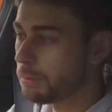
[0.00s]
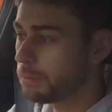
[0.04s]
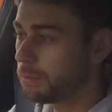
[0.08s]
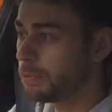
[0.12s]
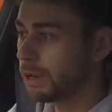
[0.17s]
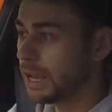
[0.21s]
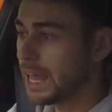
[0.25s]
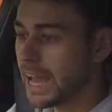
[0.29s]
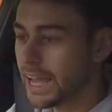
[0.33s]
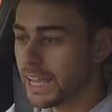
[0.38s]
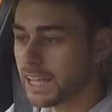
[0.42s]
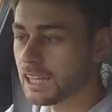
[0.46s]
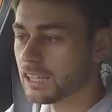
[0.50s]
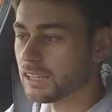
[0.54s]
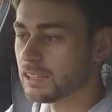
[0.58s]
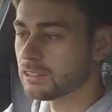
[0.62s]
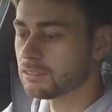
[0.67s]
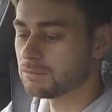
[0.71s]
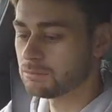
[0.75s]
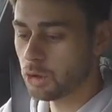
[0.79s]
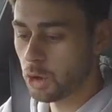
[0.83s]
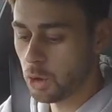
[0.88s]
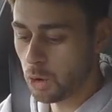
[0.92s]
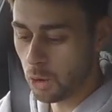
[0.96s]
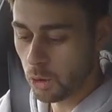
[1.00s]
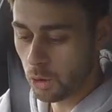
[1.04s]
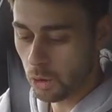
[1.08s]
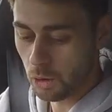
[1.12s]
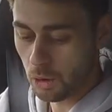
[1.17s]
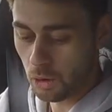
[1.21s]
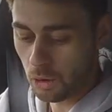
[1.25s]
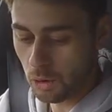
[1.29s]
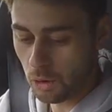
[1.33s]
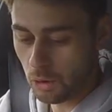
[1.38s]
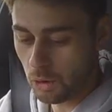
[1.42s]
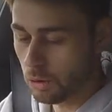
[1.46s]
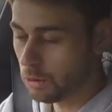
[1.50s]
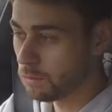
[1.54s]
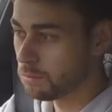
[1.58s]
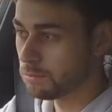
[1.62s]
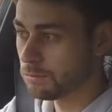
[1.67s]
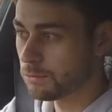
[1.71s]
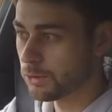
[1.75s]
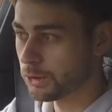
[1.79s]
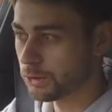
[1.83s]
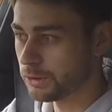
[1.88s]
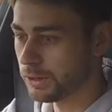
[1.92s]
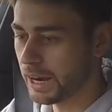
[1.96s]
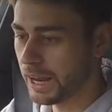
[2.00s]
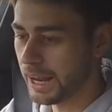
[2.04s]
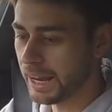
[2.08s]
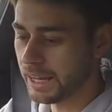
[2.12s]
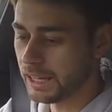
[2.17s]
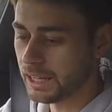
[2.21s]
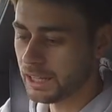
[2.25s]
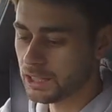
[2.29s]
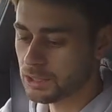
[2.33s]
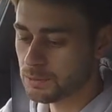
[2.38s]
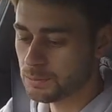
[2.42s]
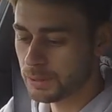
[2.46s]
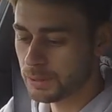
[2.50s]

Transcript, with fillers: black or grey. It's